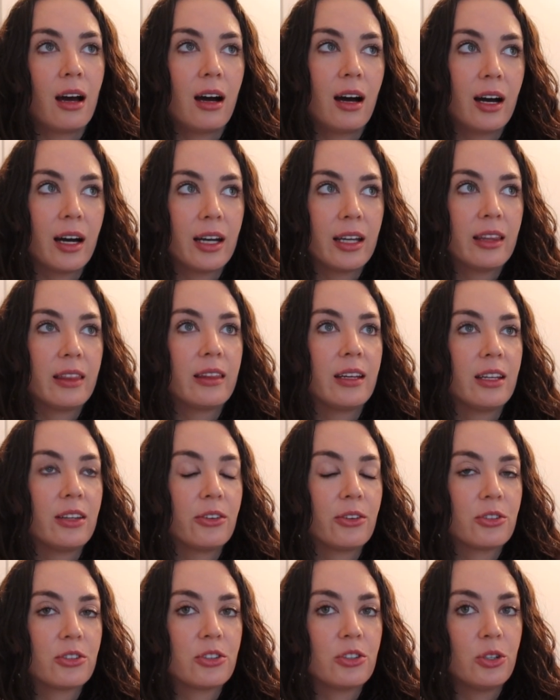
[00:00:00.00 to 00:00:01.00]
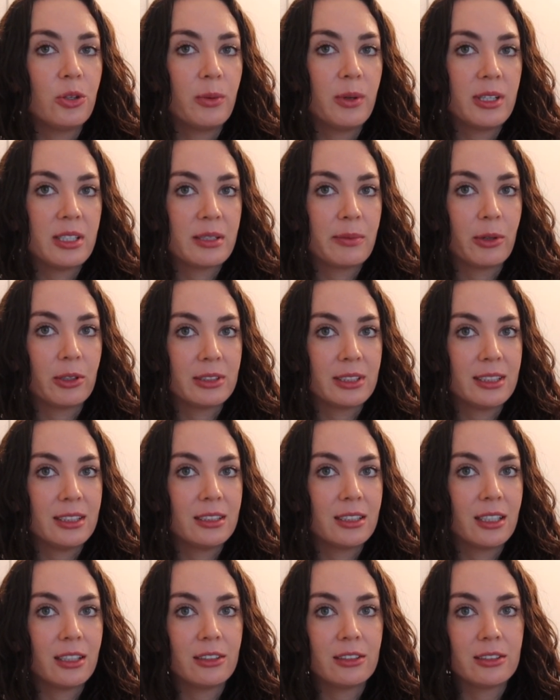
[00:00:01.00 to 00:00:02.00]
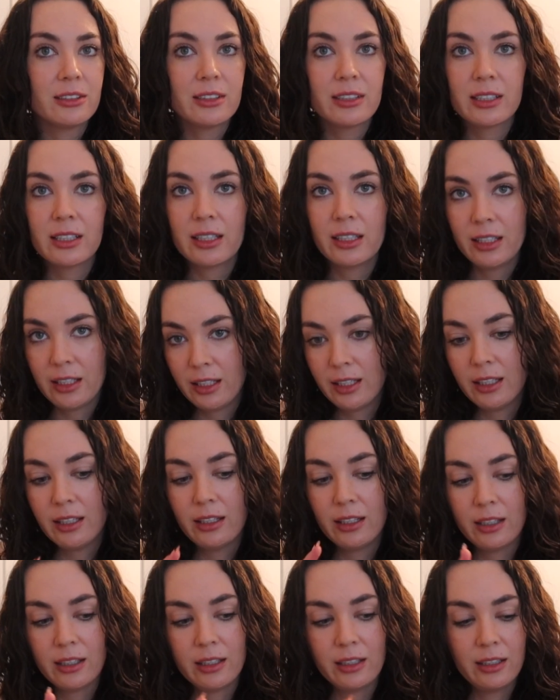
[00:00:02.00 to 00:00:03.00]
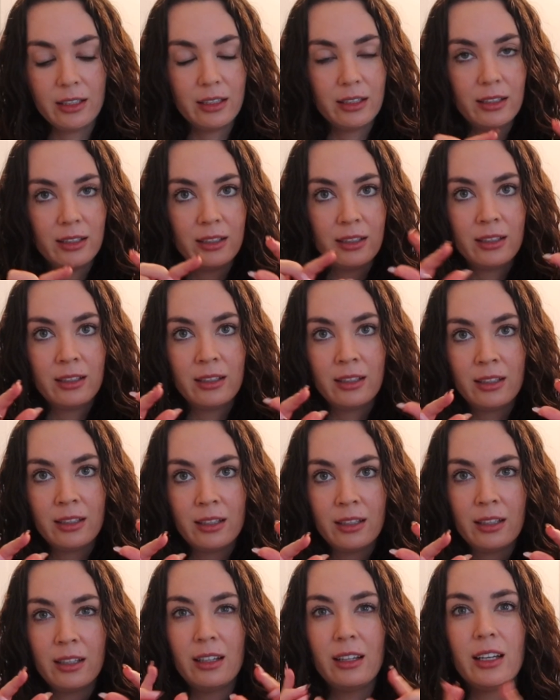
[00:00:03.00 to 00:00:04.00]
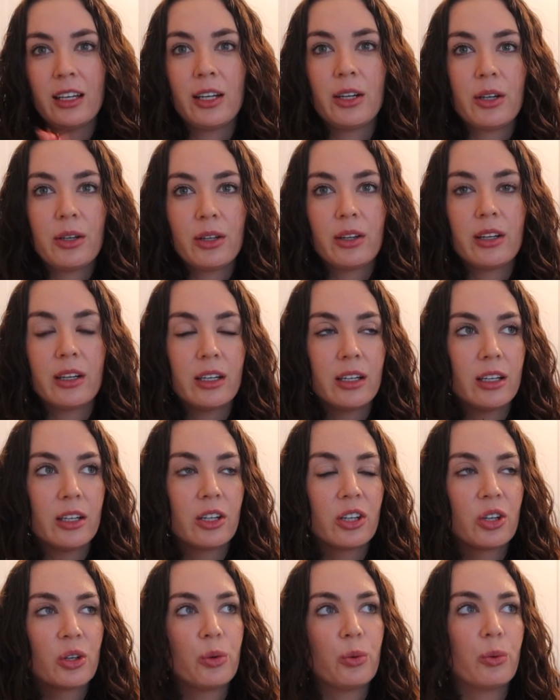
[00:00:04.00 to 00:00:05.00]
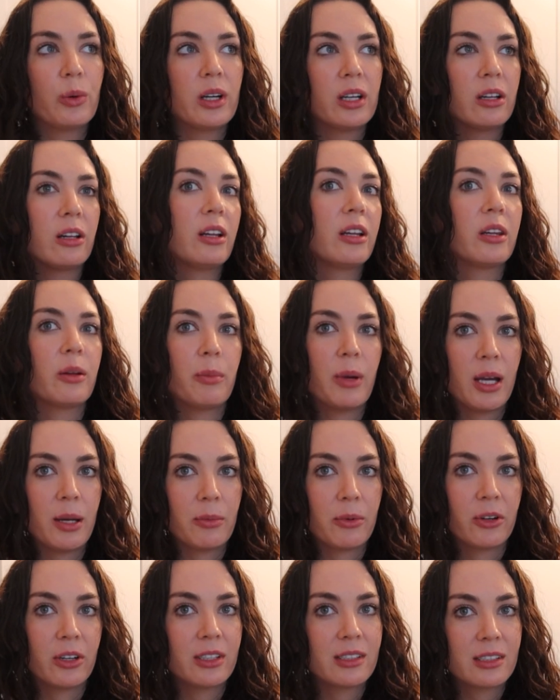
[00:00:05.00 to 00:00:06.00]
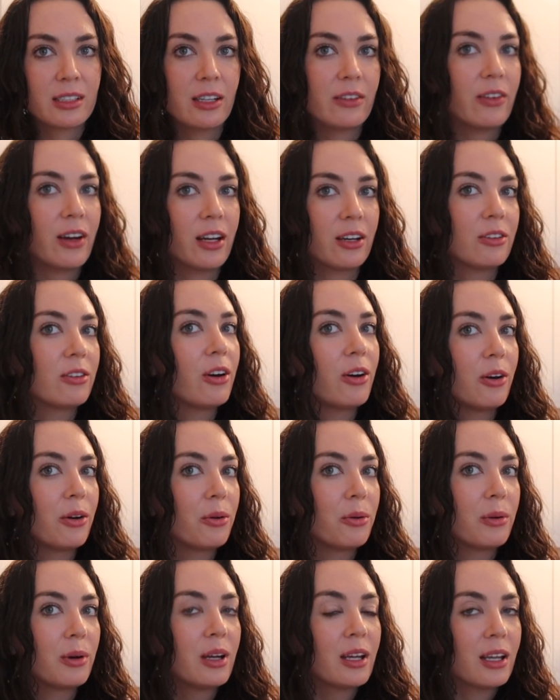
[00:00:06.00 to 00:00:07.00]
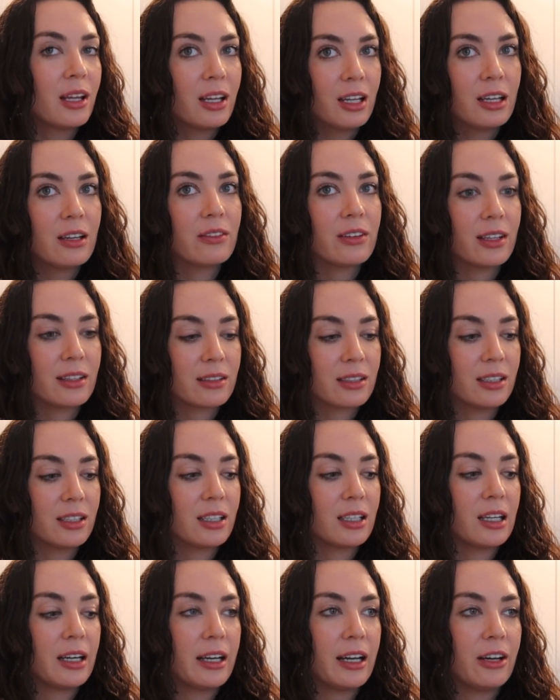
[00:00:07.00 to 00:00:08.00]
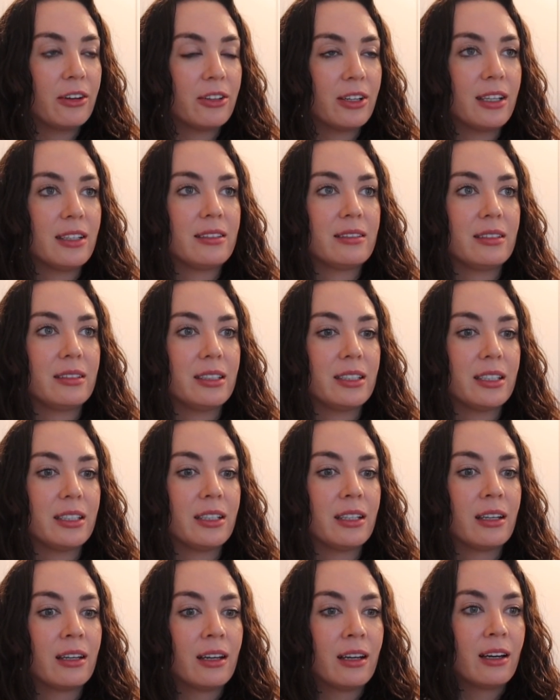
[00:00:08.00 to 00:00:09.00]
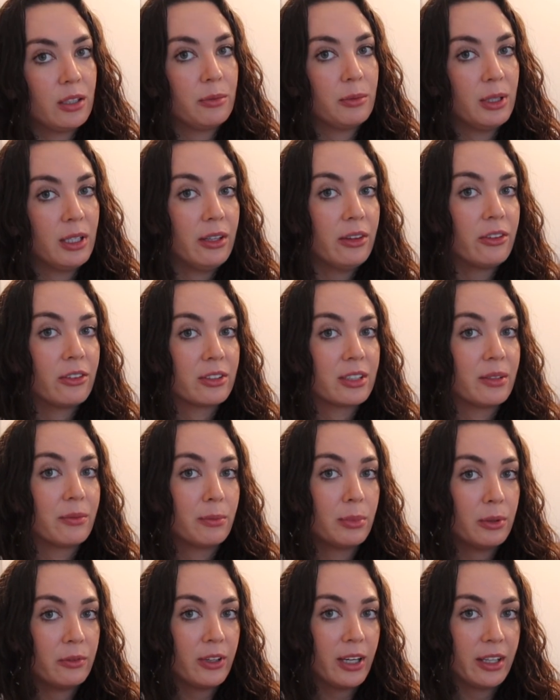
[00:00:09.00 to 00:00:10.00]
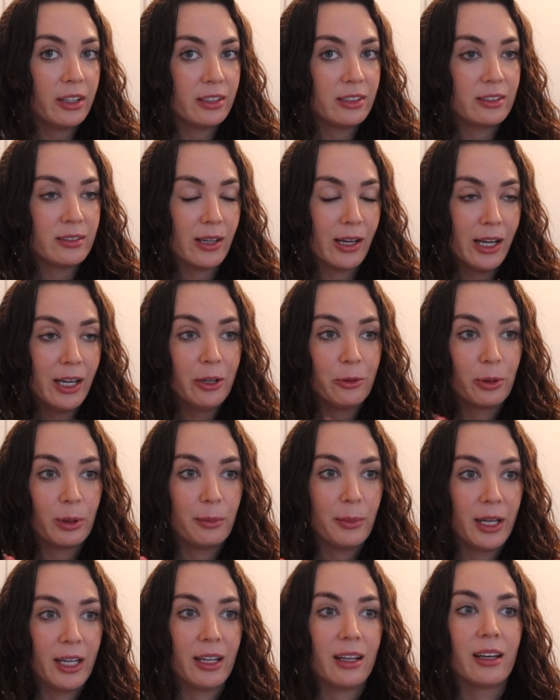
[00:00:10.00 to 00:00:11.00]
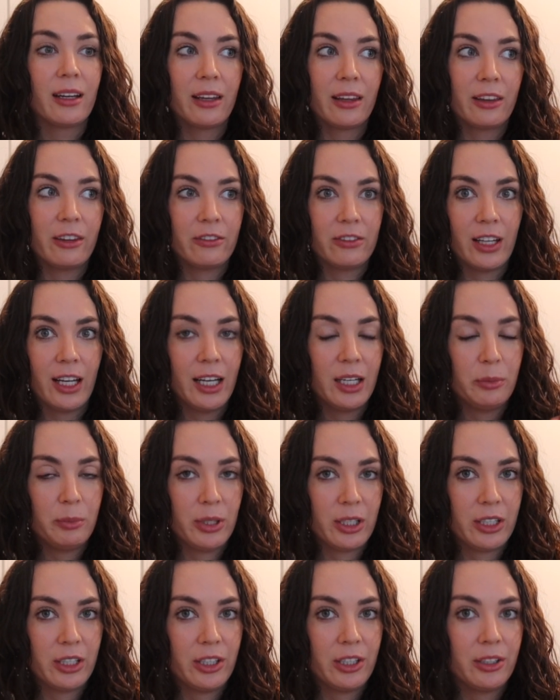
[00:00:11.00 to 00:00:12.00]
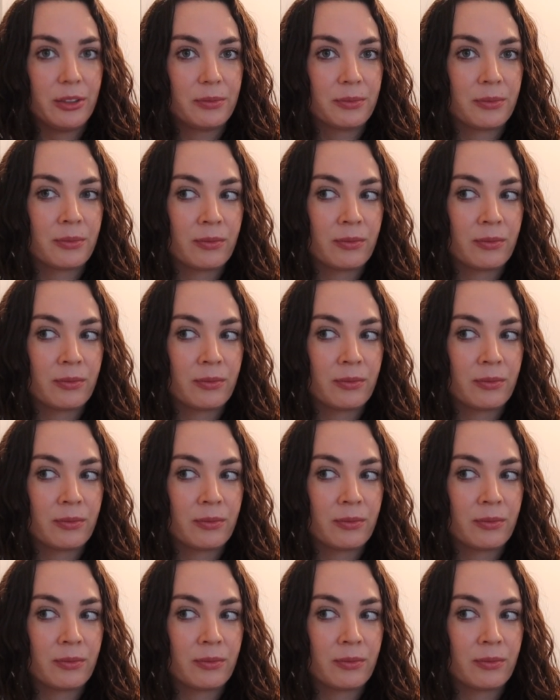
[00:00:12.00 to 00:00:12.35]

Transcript: I think there's too many small details in like the quill and the paper and stuff. I don't know if that's gonna cut out nicely. We either simplify the design or we make the flag bigger.